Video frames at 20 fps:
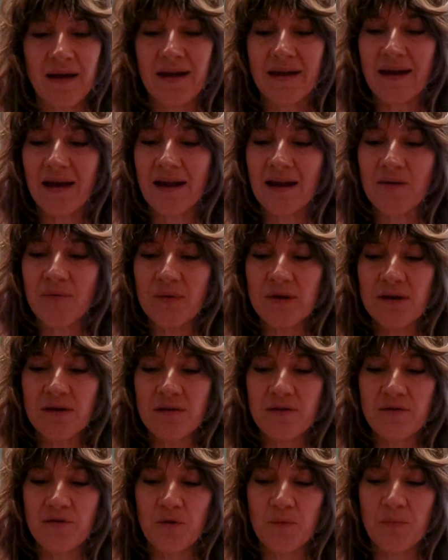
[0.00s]
I kind of wanted
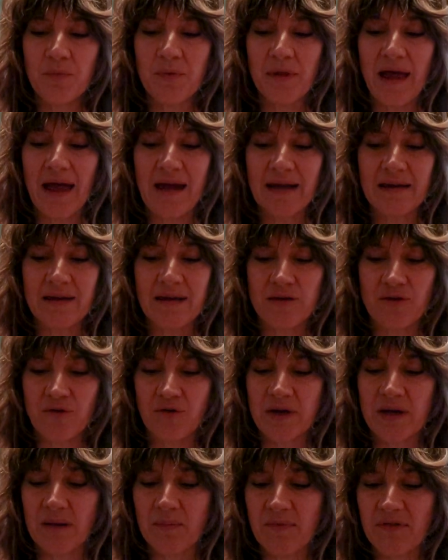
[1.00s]
to do black and
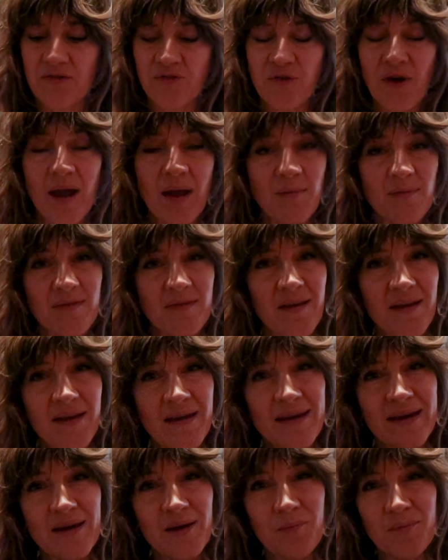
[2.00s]
cream stripes,
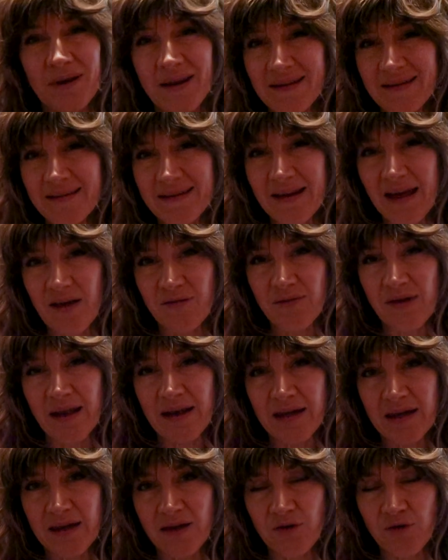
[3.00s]
but I didn't have
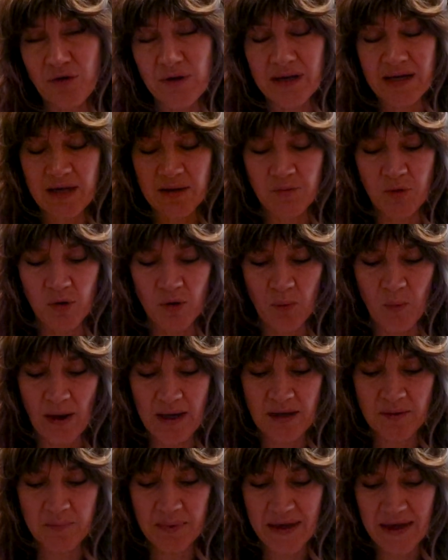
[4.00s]
any cream or white